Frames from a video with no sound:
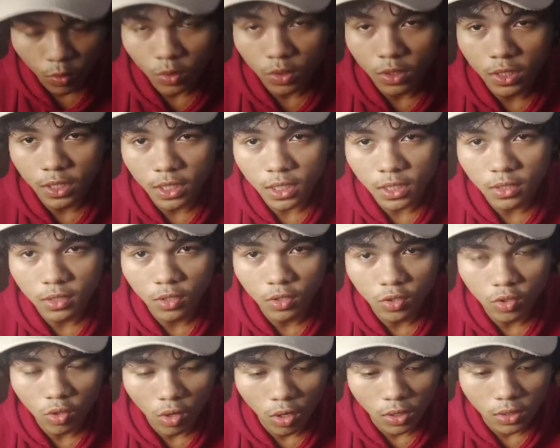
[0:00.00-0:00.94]
click the
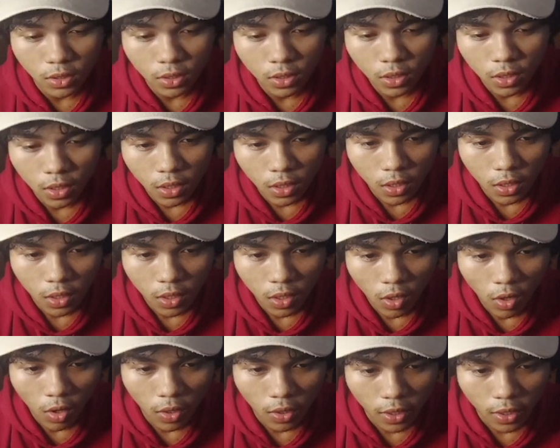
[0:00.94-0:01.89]
dot,
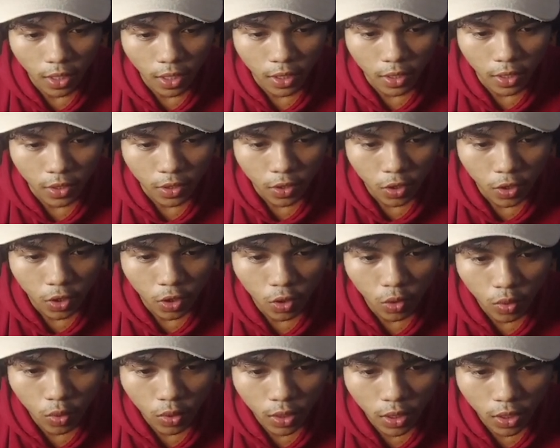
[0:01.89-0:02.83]
okay,
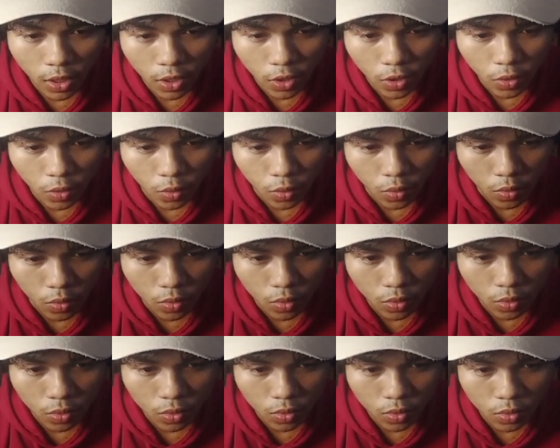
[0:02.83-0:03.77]
you can use
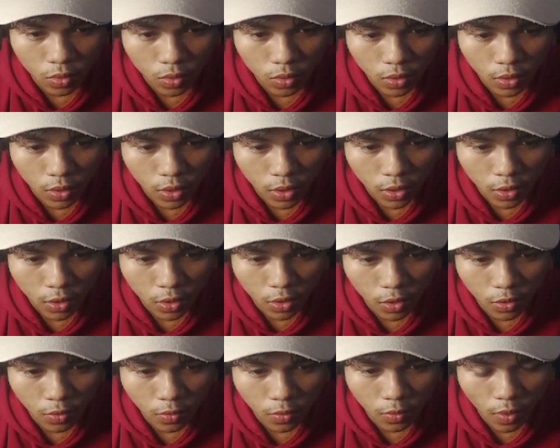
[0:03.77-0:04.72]

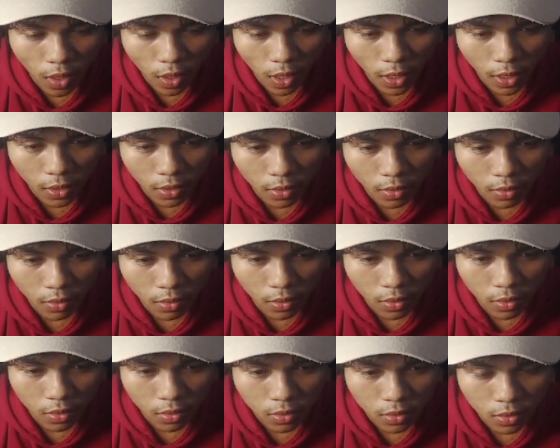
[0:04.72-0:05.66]
the write
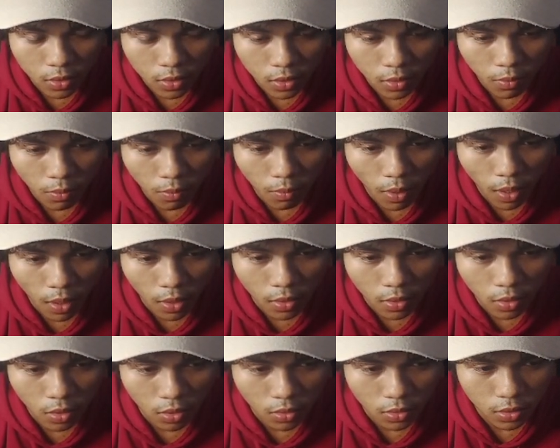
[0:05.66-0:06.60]

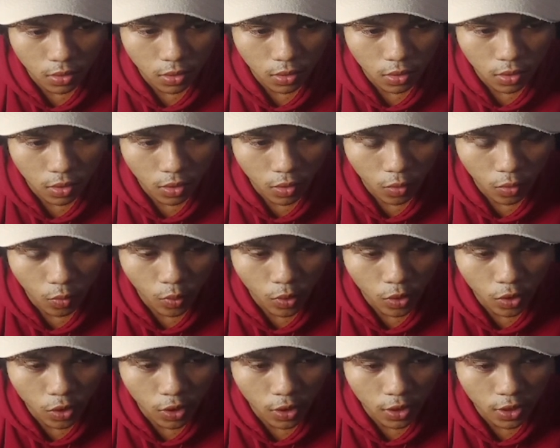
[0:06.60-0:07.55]
method,
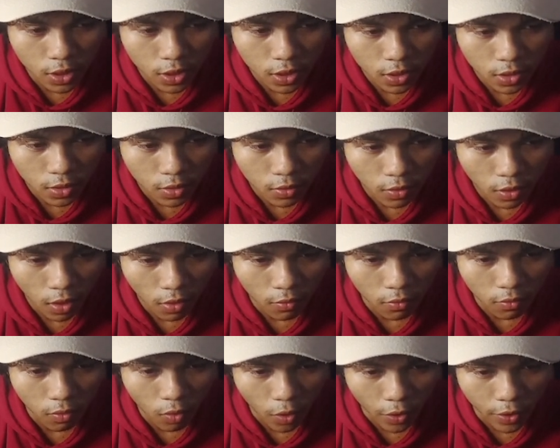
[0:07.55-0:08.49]
which is
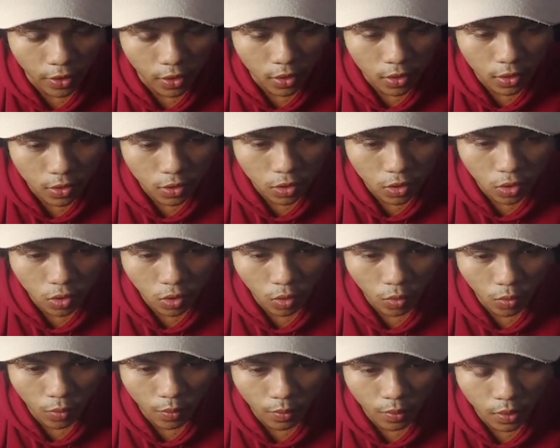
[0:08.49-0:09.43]
avoid. So
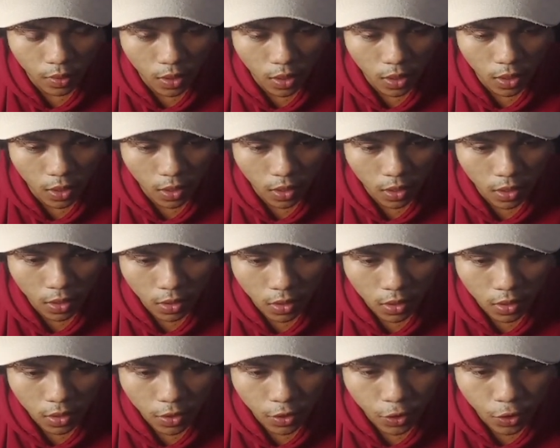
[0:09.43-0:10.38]
we're gonna
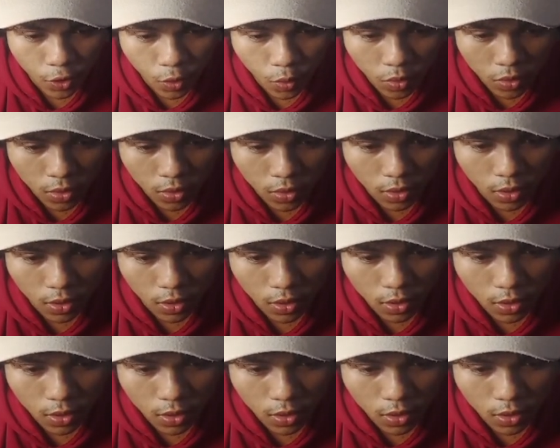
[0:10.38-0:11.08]
use this